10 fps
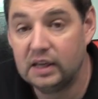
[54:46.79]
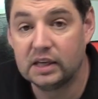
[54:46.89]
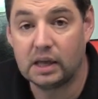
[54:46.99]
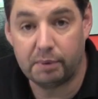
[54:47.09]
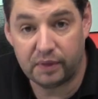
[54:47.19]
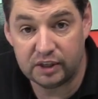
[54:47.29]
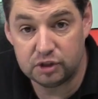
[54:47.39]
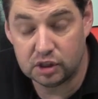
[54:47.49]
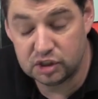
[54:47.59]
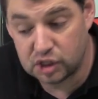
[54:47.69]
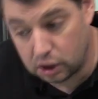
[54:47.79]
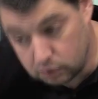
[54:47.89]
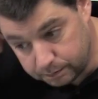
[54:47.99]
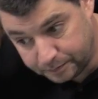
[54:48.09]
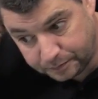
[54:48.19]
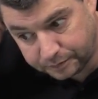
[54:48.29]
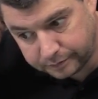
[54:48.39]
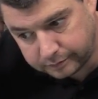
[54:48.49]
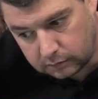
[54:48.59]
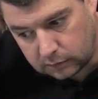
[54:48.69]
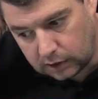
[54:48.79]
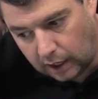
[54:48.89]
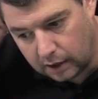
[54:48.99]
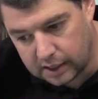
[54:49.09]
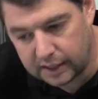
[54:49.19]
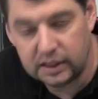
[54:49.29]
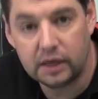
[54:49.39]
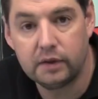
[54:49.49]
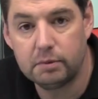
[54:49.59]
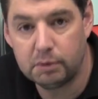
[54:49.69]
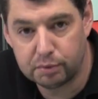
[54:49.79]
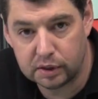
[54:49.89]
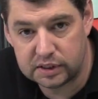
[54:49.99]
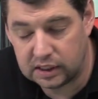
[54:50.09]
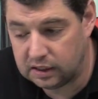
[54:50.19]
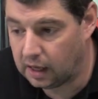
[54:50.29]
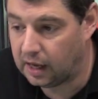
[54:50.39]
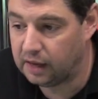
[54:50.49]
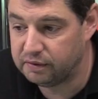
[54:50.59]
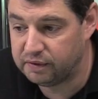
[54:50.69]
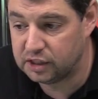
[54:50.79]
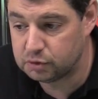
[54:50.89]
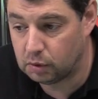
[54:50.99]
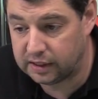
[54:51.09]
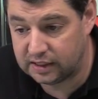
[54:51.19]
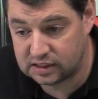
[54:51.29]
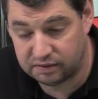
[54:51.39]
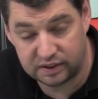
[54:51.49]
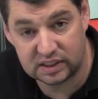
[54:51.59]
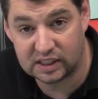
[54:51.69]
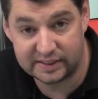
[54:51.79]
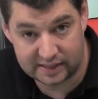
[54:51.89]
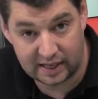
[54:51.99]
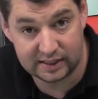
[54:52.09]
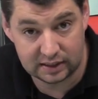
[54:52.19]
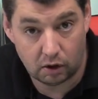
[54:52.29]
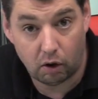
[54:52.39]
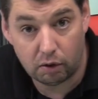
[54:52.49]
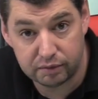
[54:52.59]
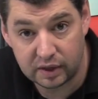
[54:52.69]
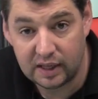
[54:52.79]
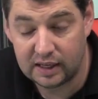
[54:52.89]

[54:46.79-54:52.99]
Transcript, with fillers: A couple of things you can do Okay, none of them are pretty. Uh, the first one is to physically sand it off.